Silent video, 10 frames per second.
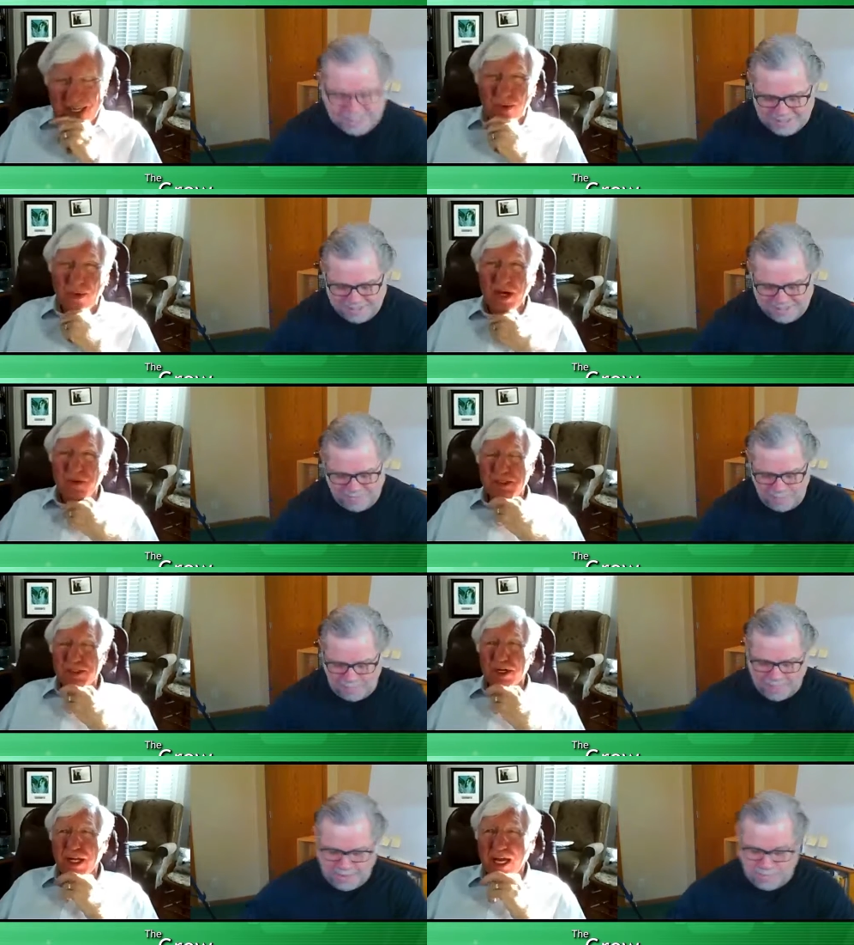Speaker 1: well, we
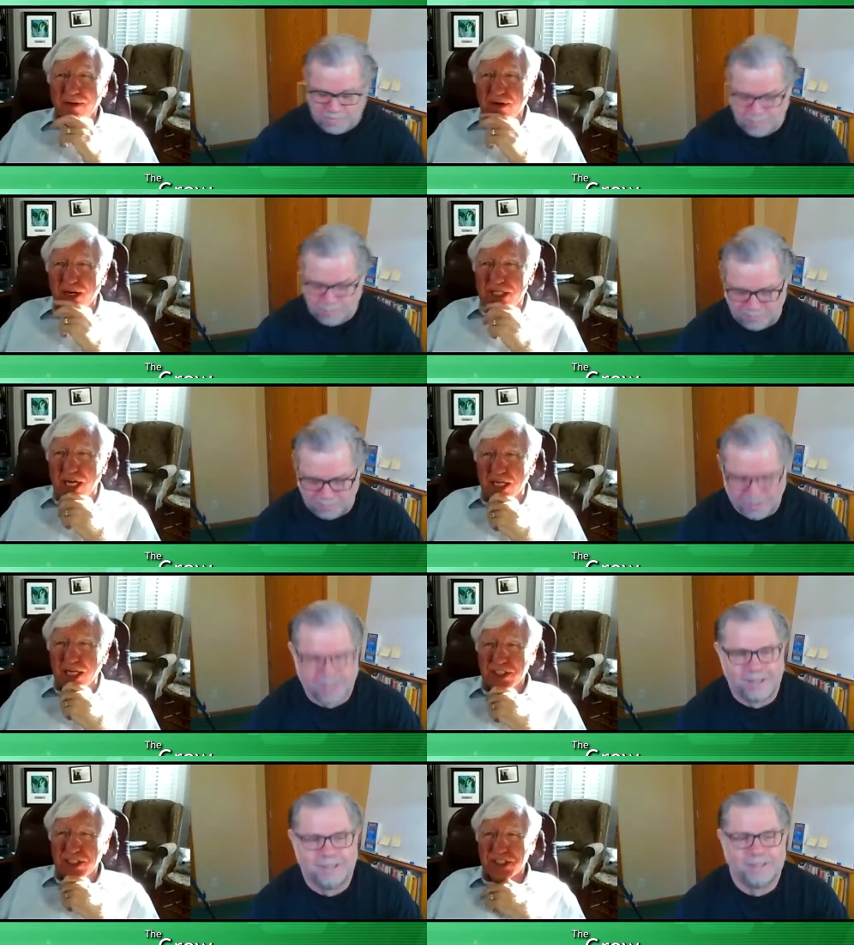certainly have our
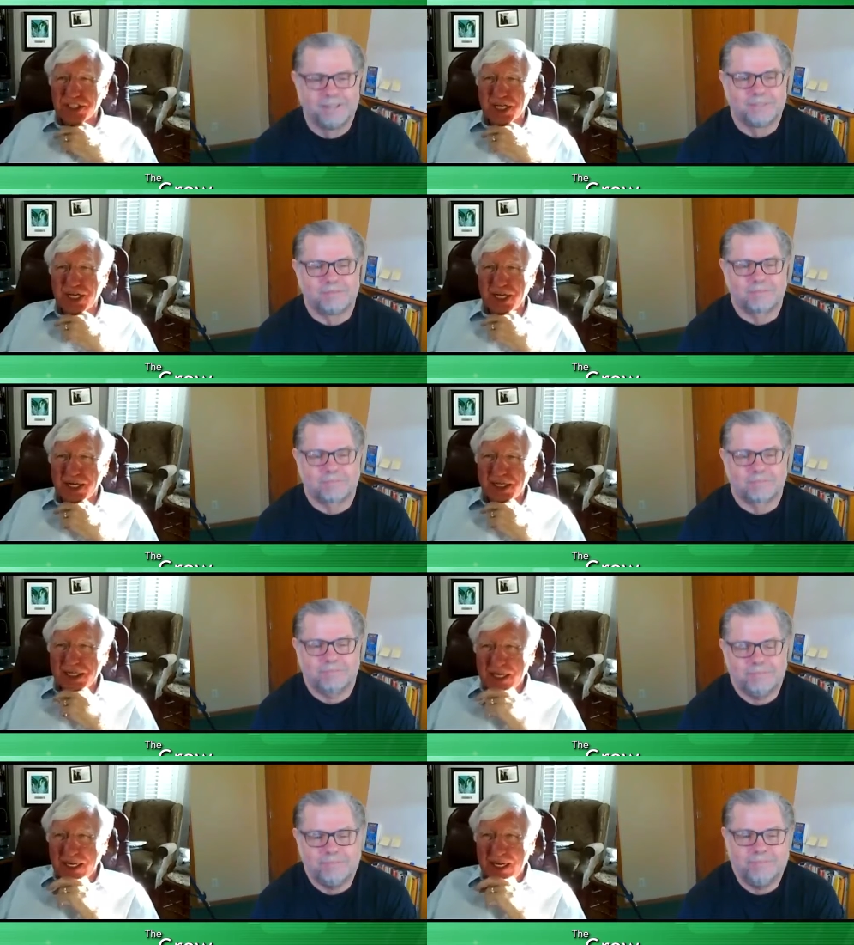challenges, uh,
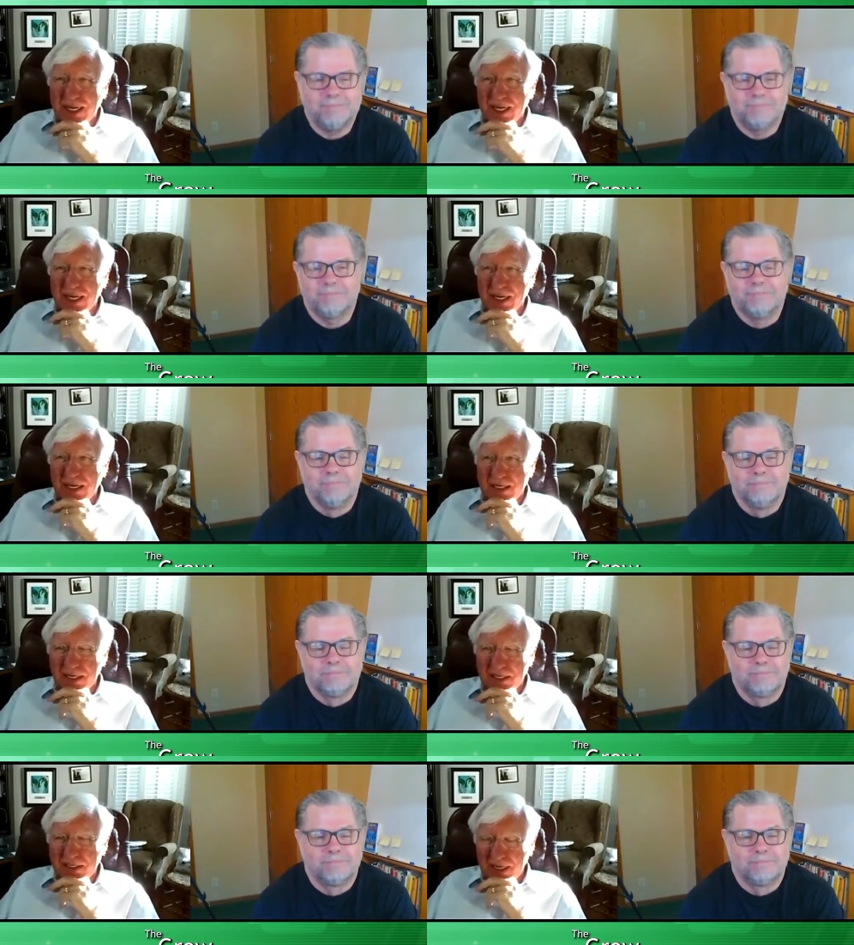uh,
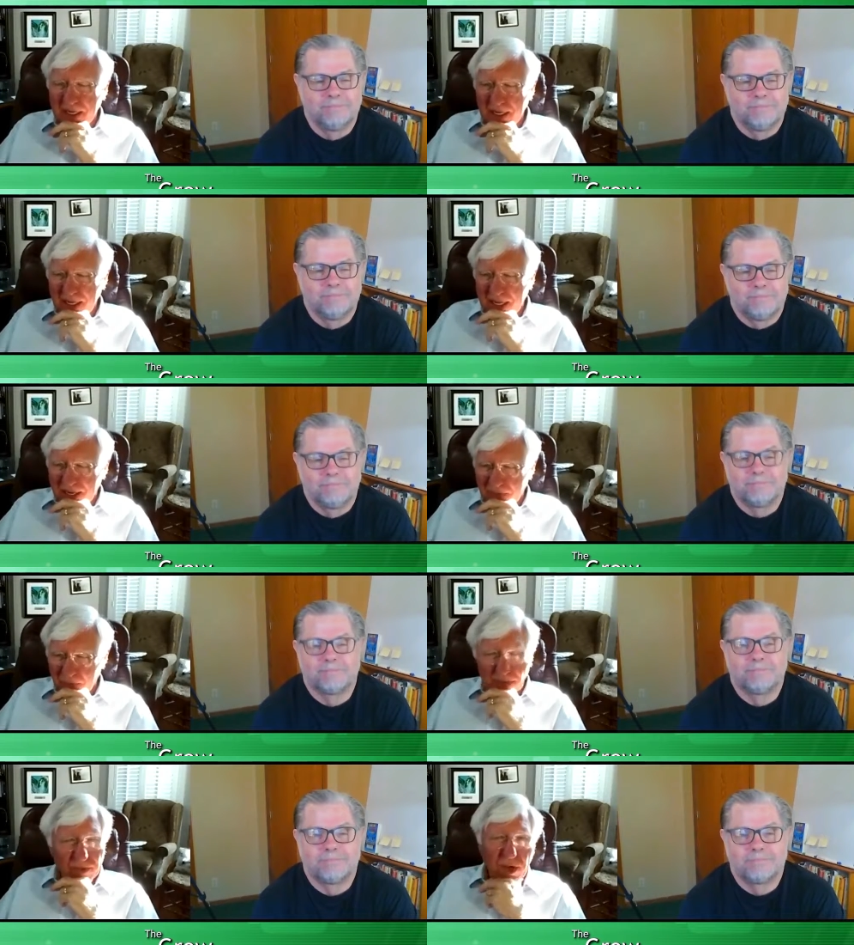and
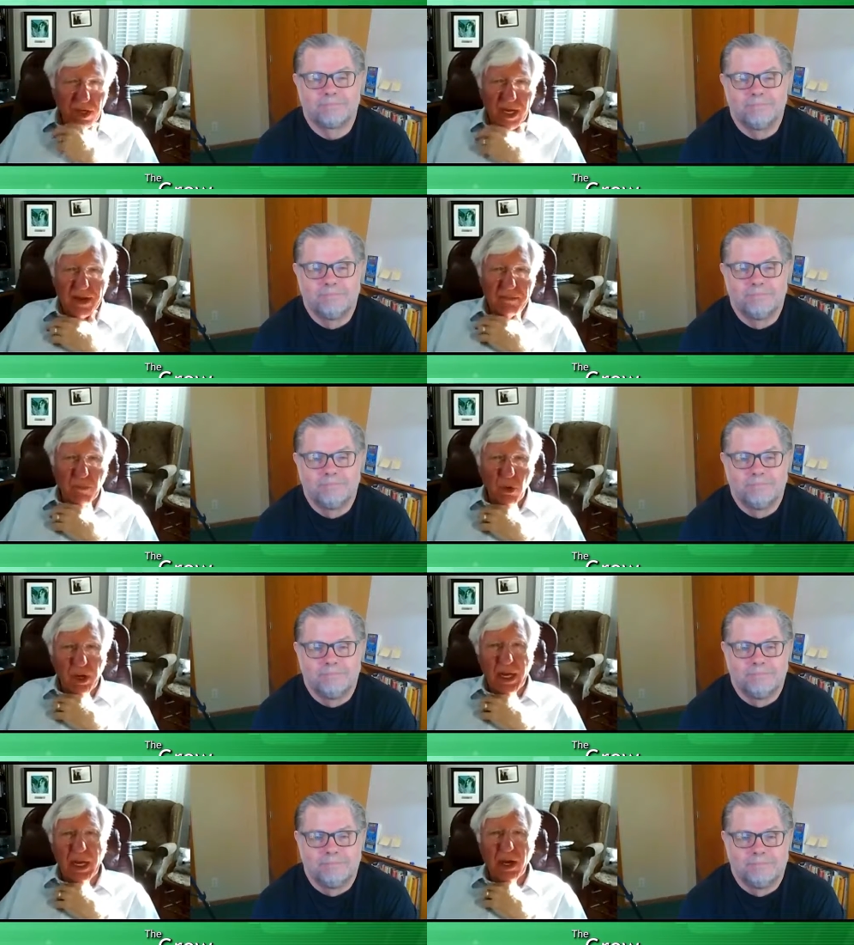we're, we're going to have more
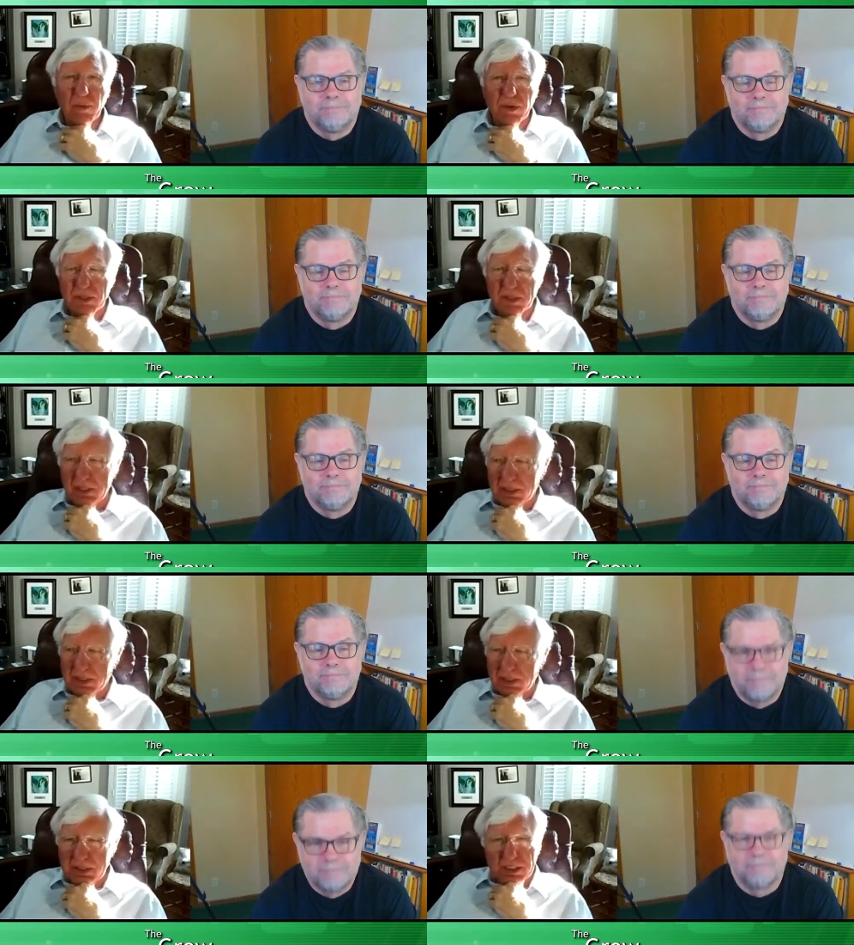now. But
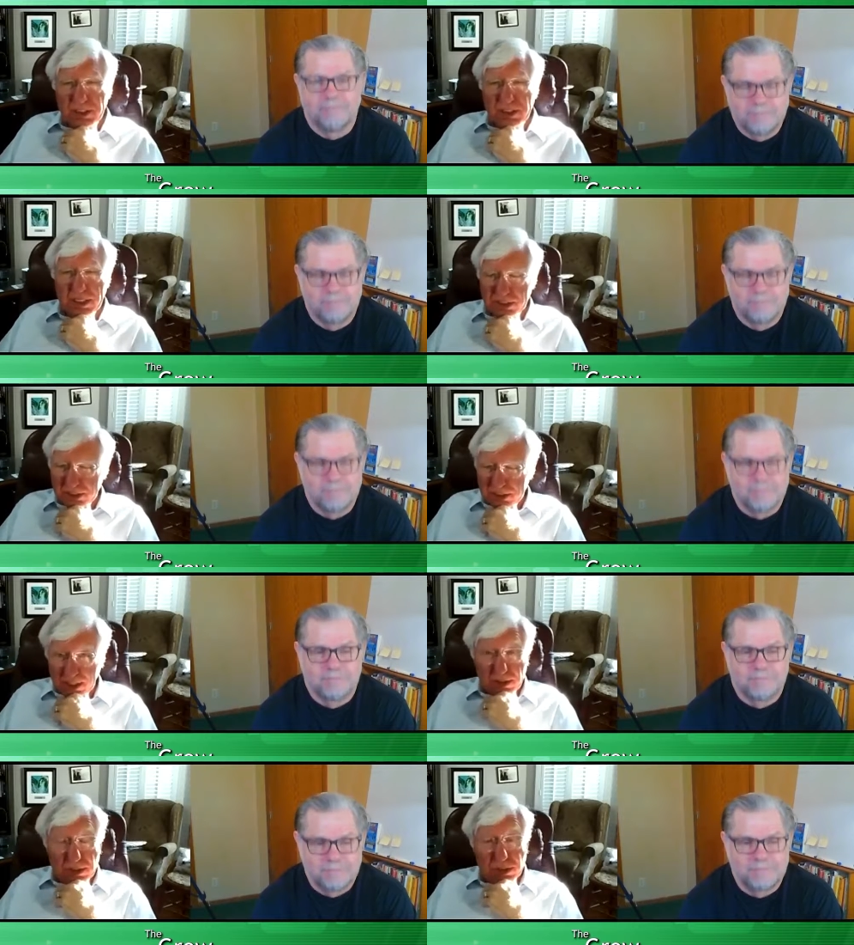this is uh,
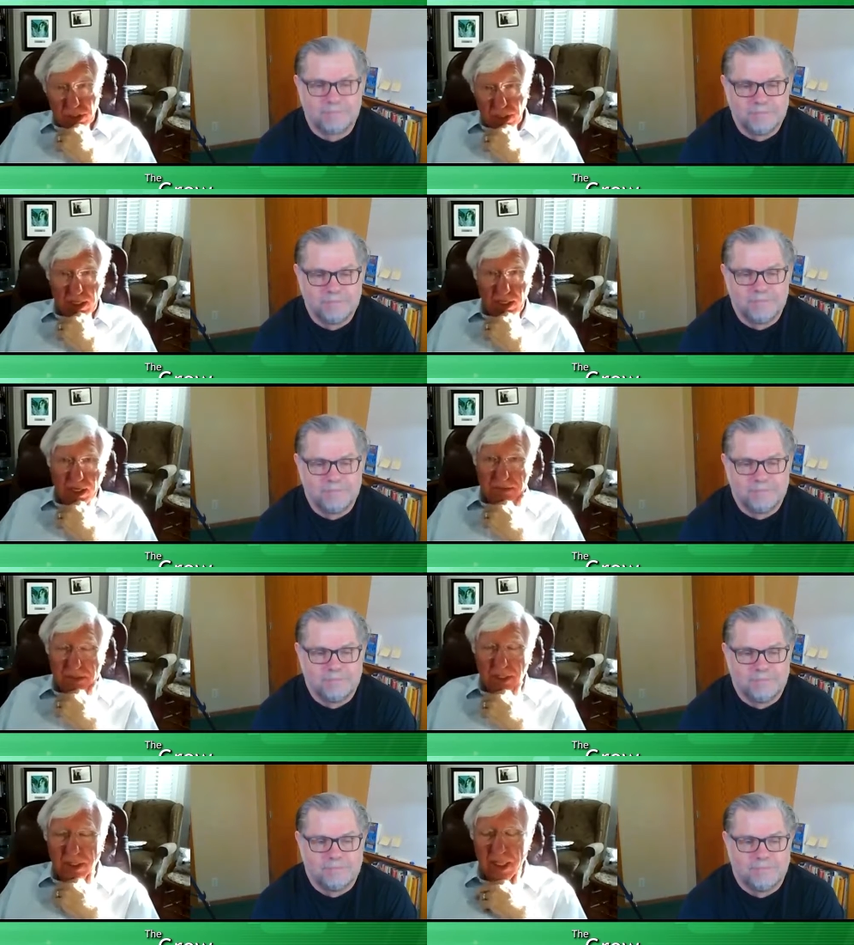certainly going to
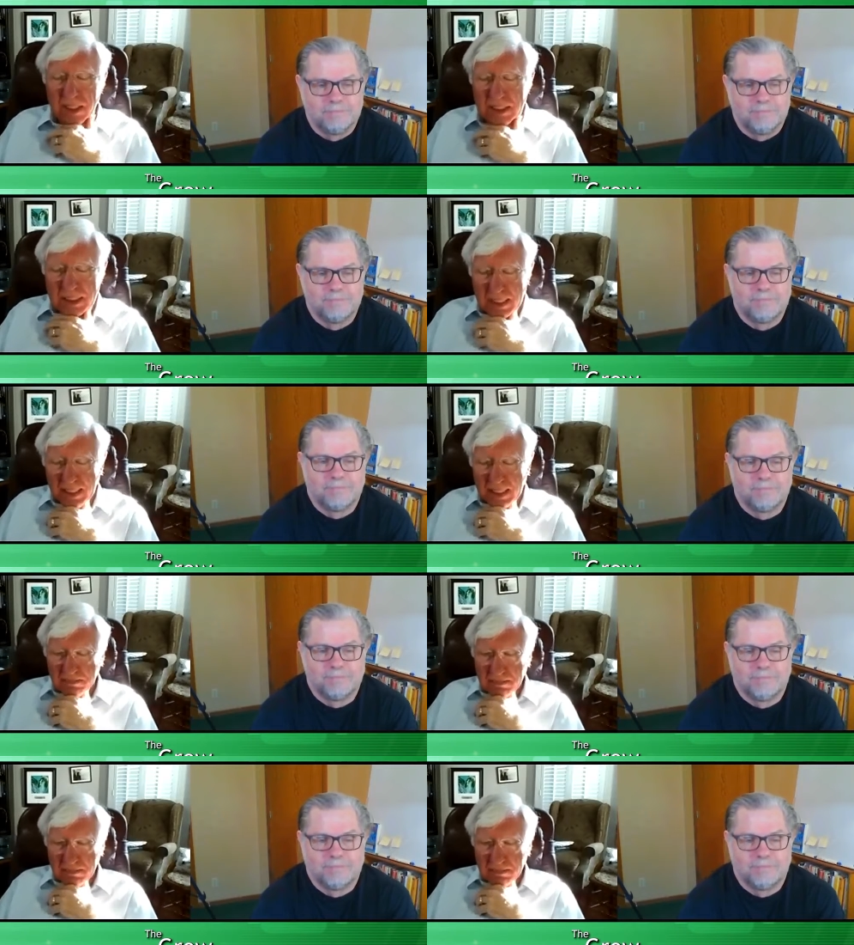uh, uh,